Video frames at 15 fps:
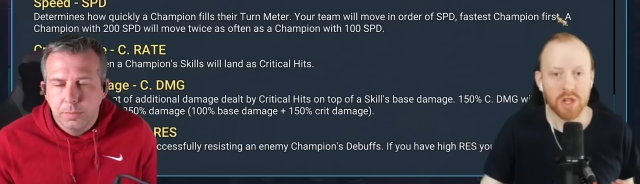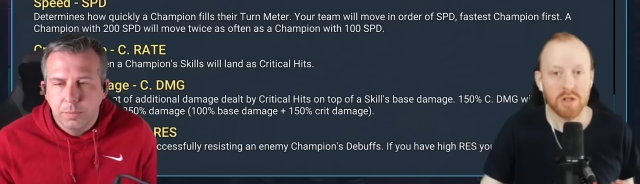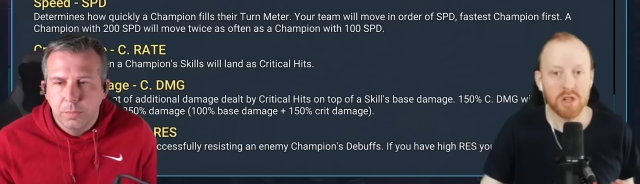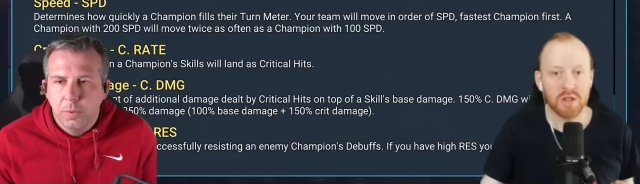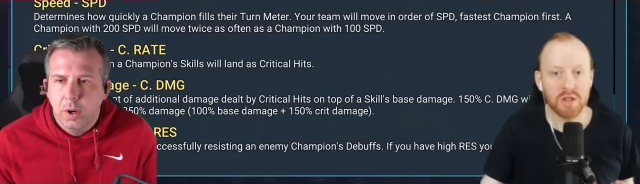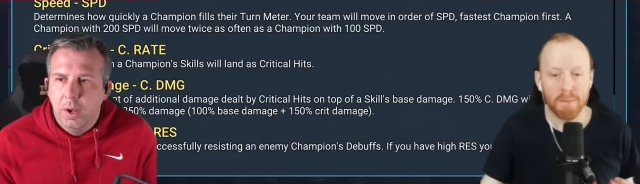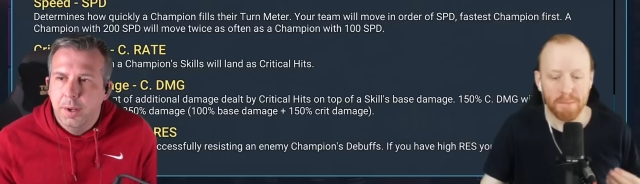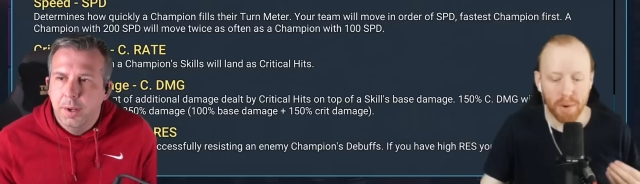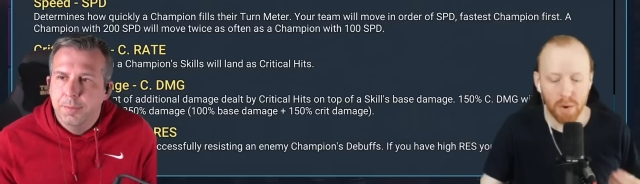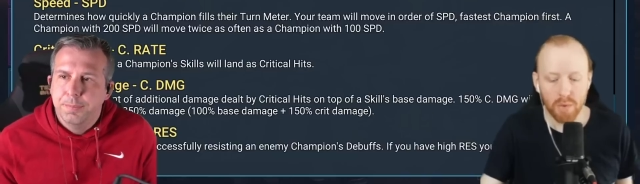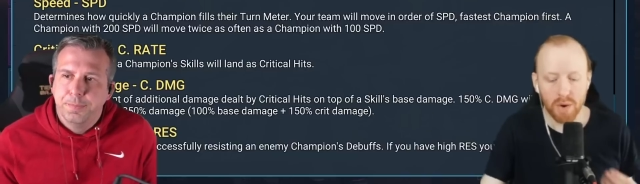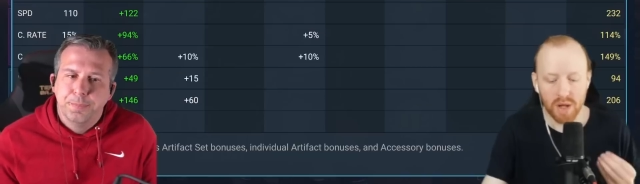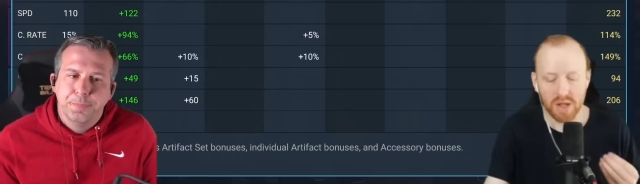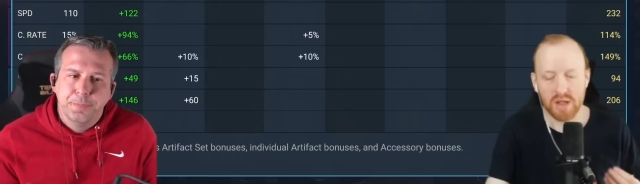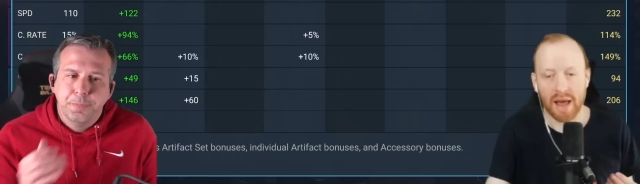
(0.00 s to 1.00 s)
Speaker 1: is just right.
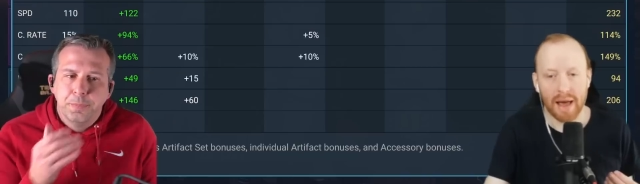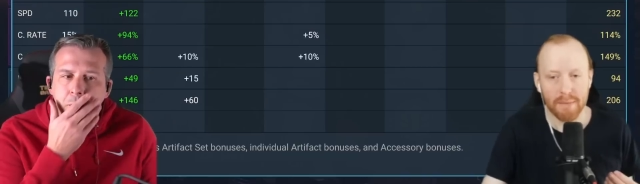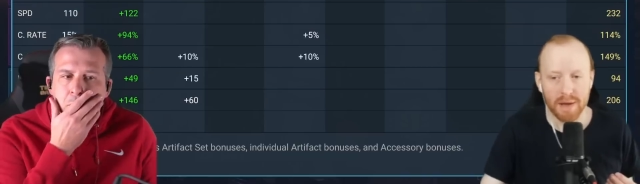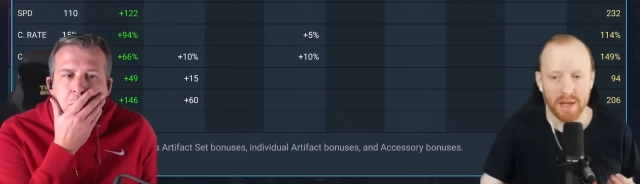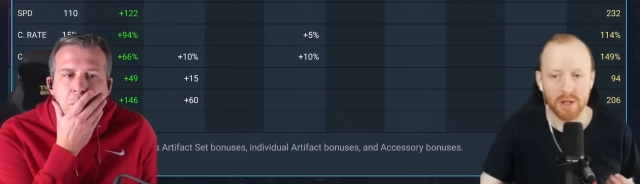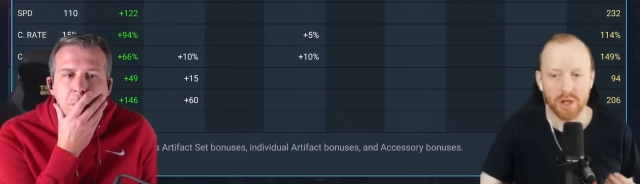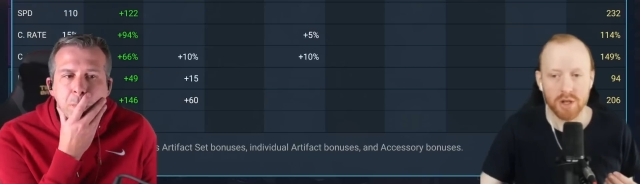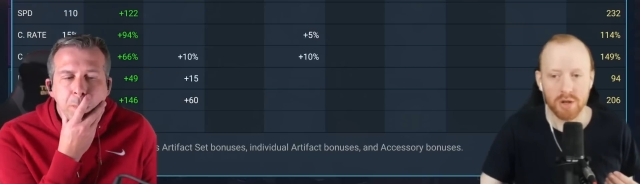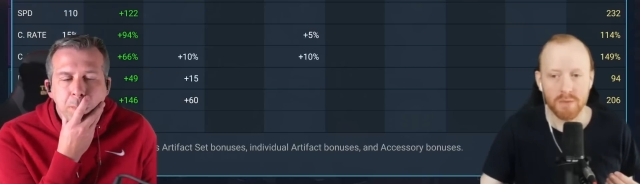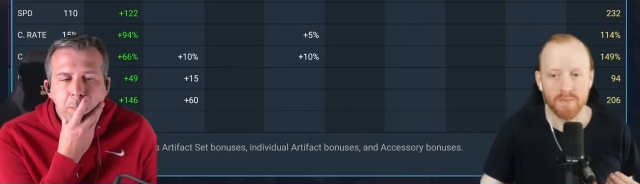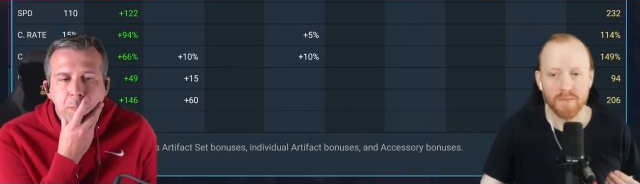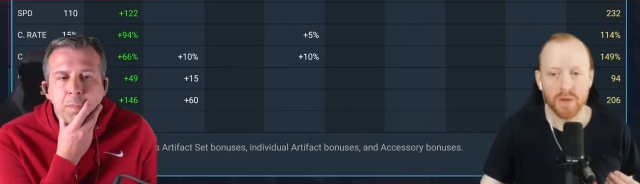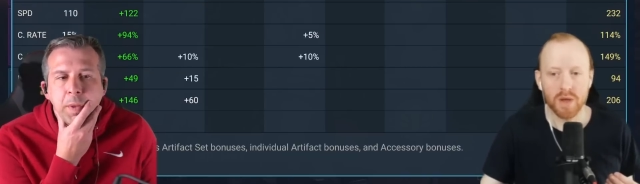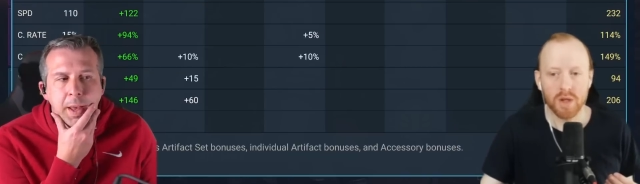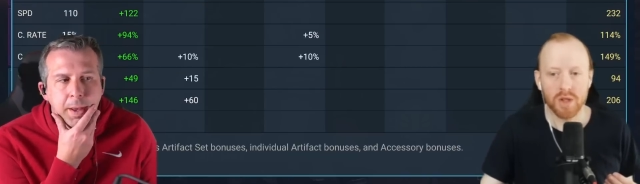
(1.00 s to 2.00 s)
bonus damage.
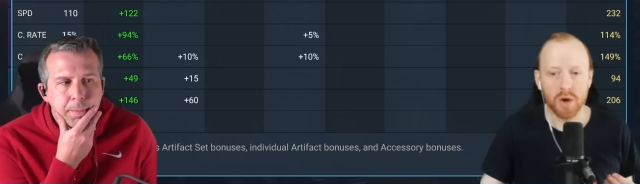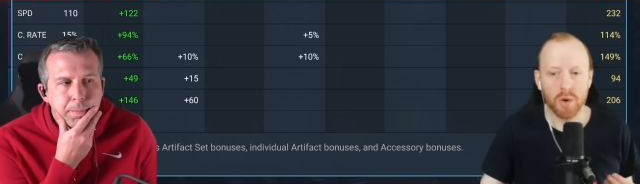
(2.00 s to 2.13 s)
Yeah.